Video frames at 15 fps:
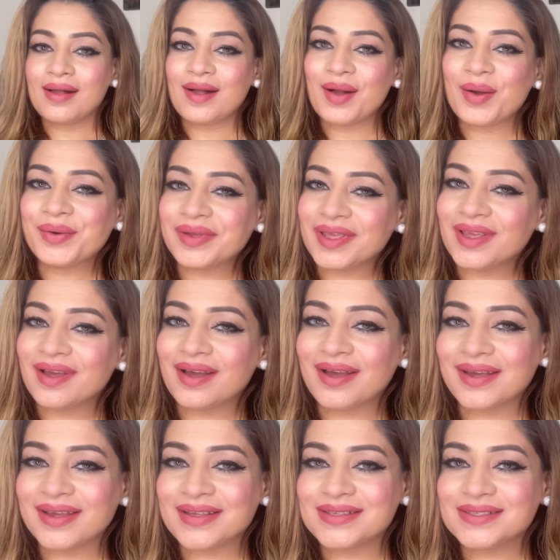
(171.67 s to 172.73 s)
Okay
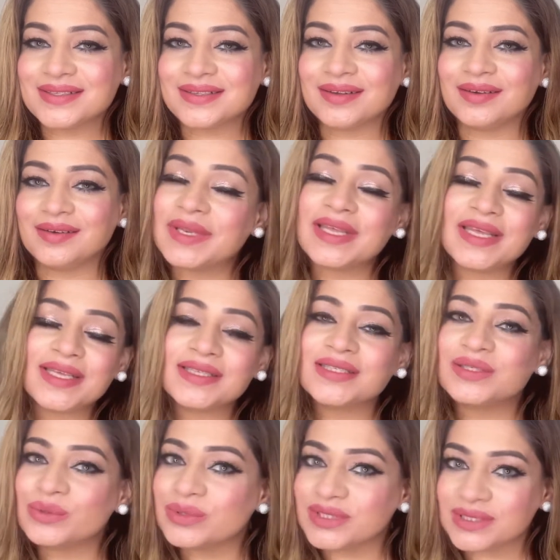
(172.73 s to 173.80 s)
guys, please
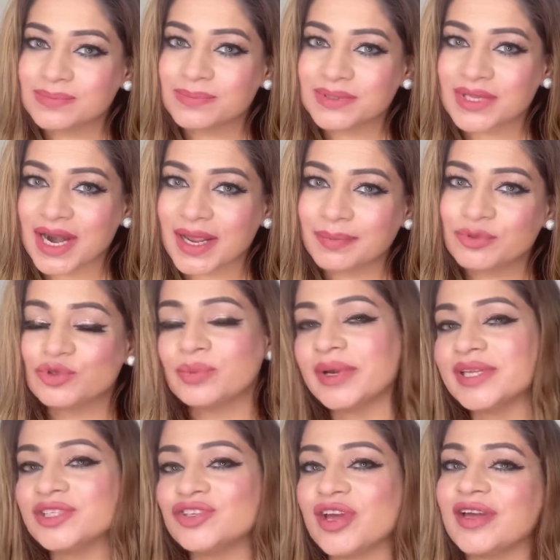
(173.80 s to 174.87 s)
do subscribe to
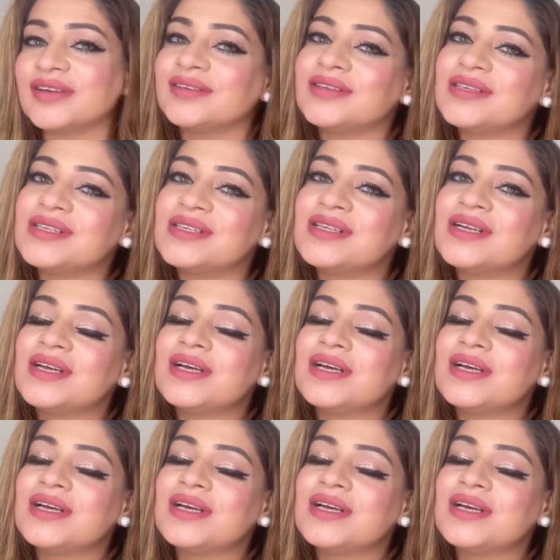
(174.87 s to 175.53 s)
my channel,